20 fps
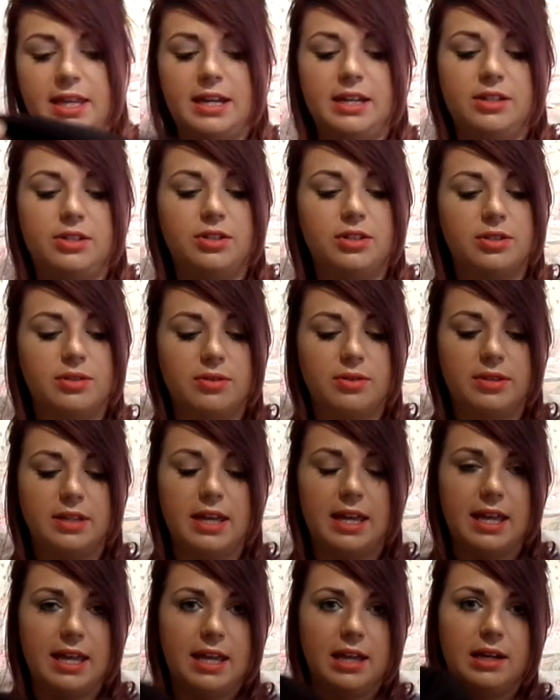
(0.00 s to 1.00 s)
It's just got the
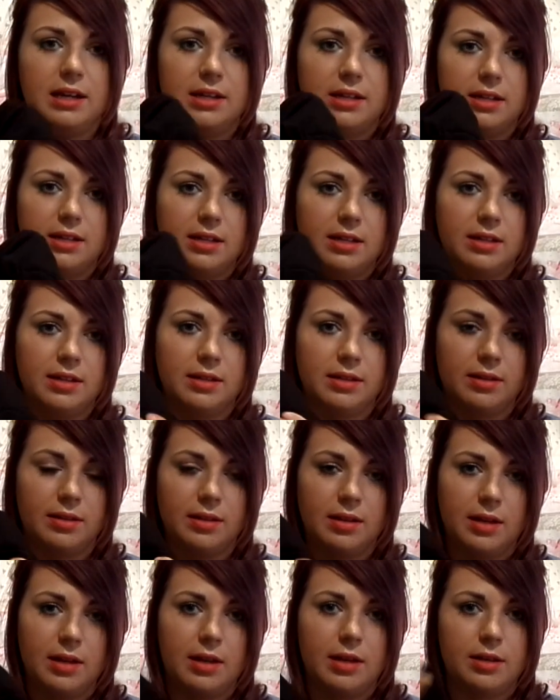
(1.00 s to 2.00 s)
inner
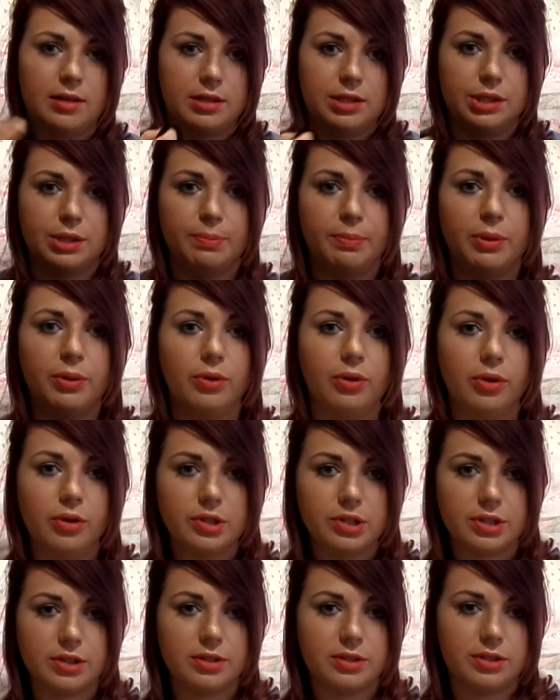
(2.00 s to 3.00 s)

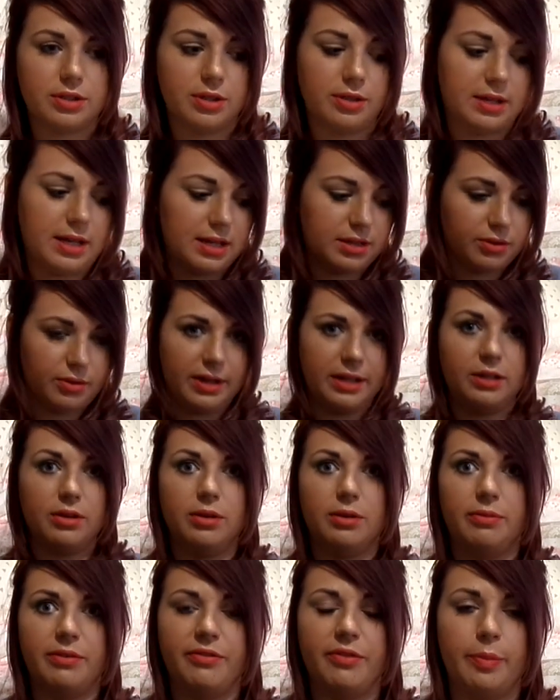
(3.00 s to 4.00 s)
support, so that's quite
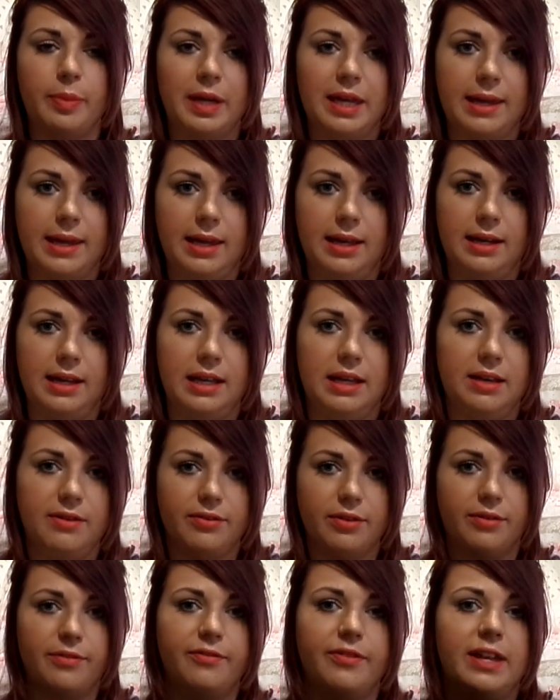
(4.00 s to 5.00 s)
good with a bikini if
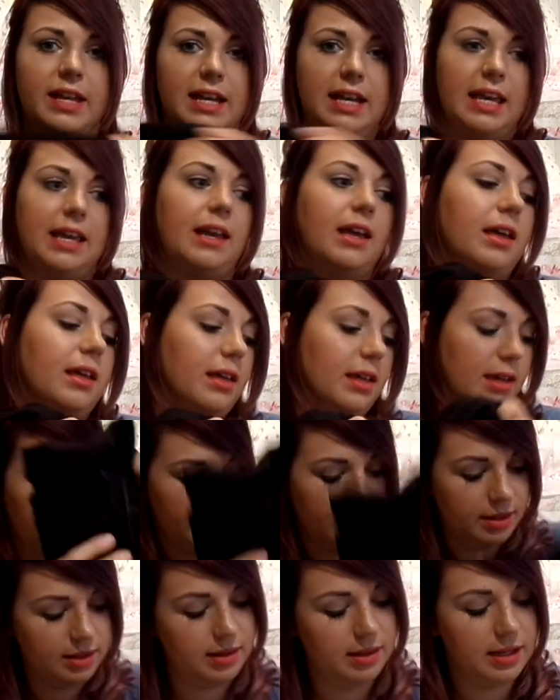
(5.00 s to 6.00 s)
you're feeling
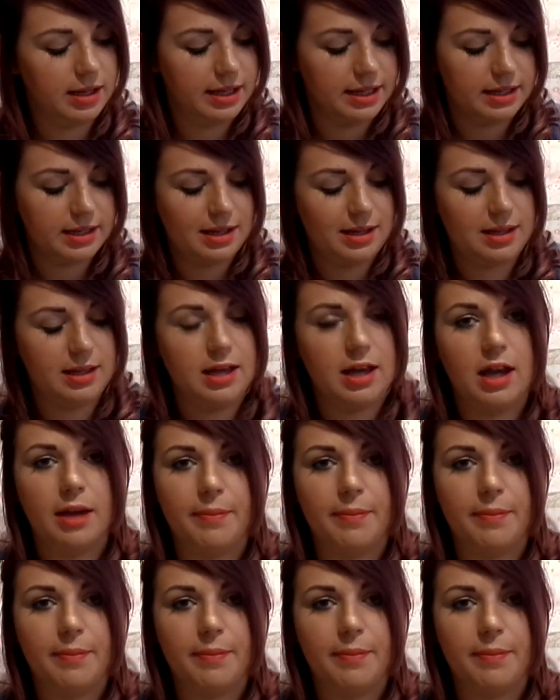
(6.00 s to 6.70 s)
like a